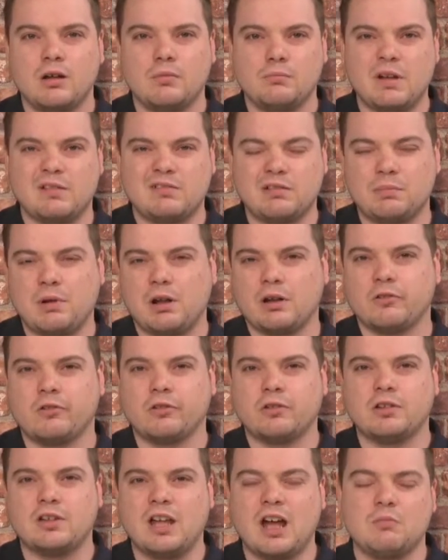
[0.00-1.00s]

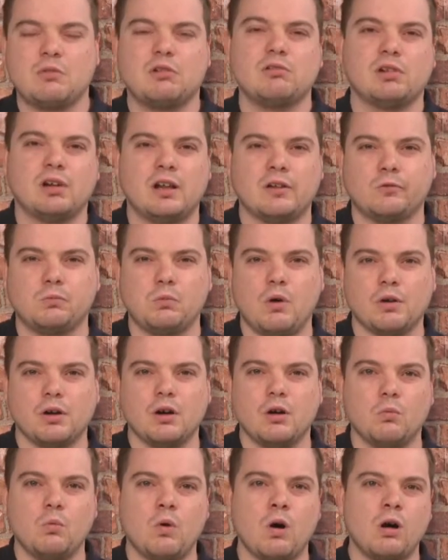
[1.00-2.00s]
Metropolitan Camel Class
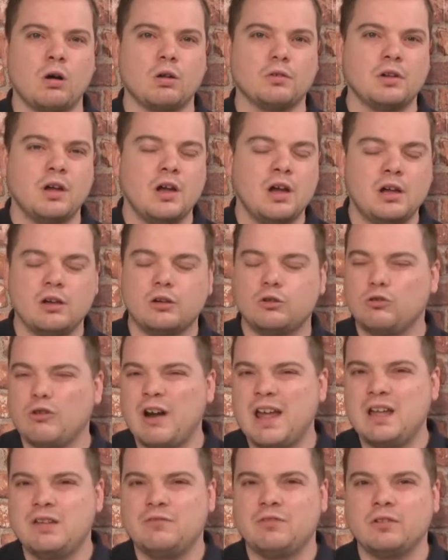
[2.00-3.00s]
101.
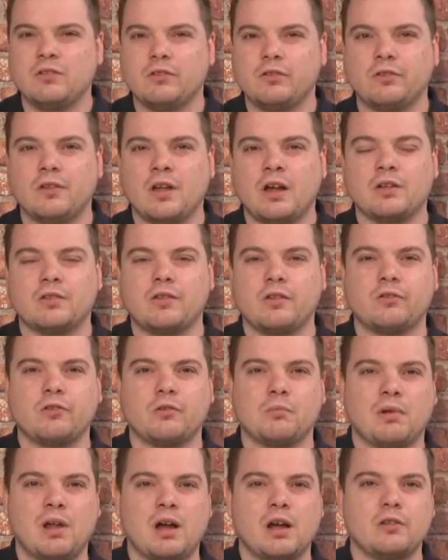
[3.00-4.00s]
Craven started
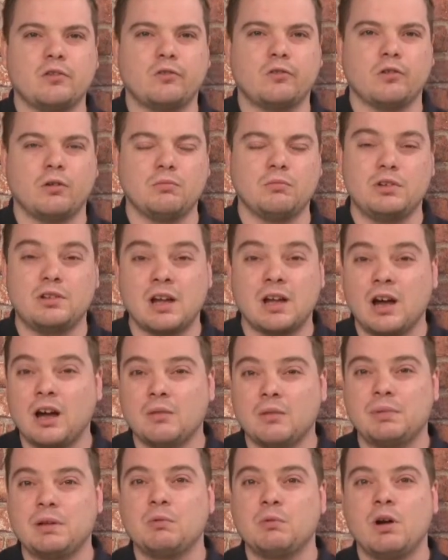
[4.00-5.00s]
supplying some.
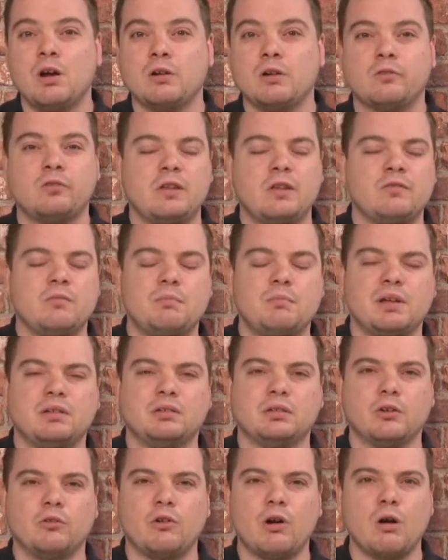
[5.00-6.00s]
Derby Works even
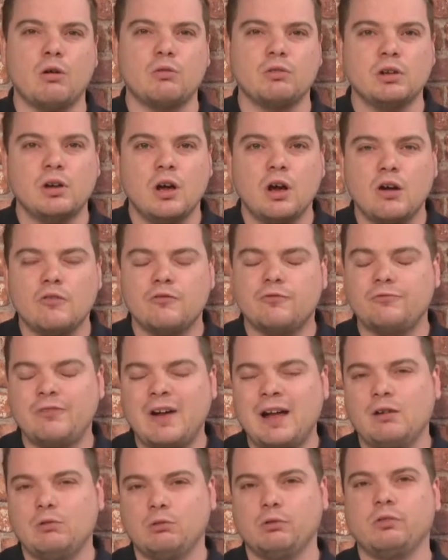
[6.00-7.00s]
built their own.
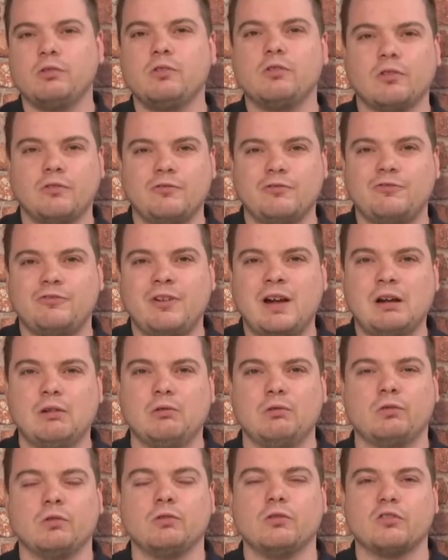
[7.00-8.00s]
Thousands and
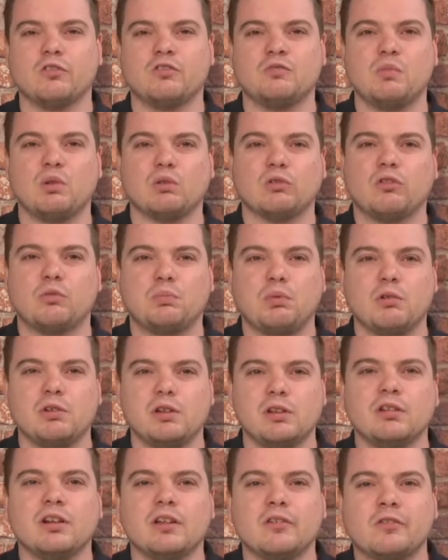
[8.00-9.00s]
thousands of multiple
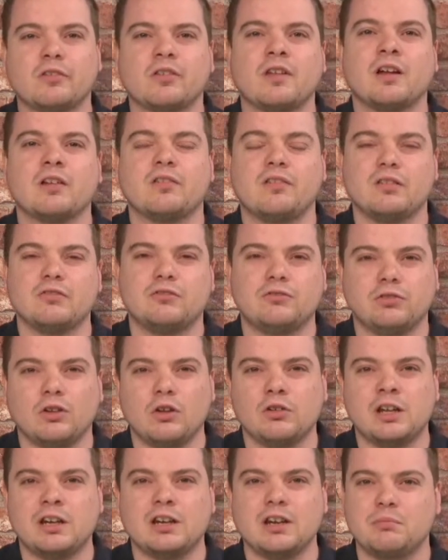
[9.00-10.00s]
units started
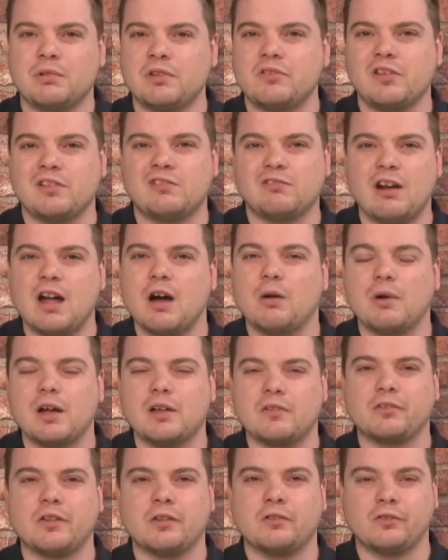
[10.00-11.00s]
flooding the British railway
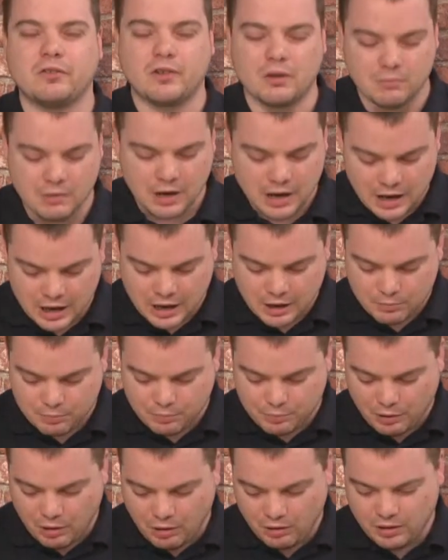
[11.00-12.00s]
system.
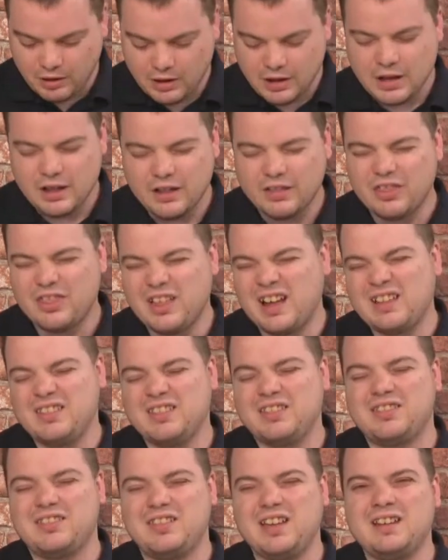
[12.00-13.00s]
But that
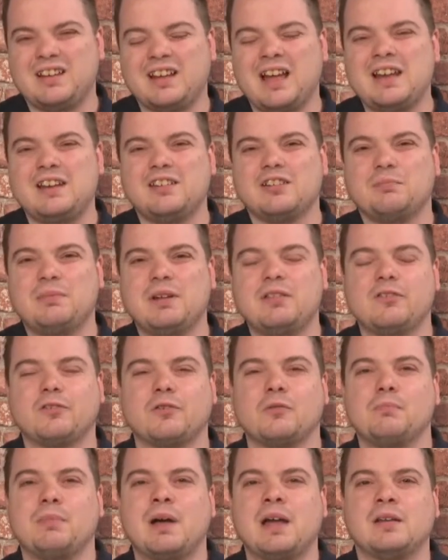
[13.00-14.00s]
did end up in
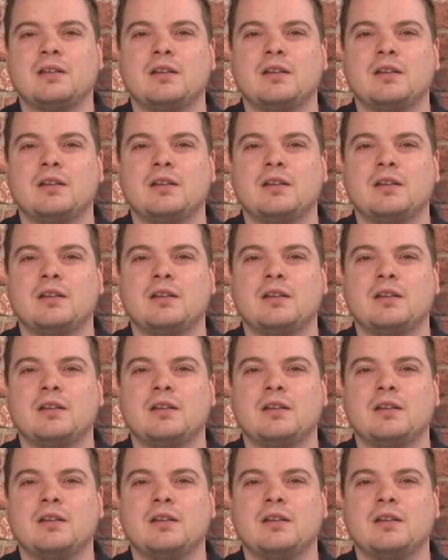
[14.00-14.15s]
some bad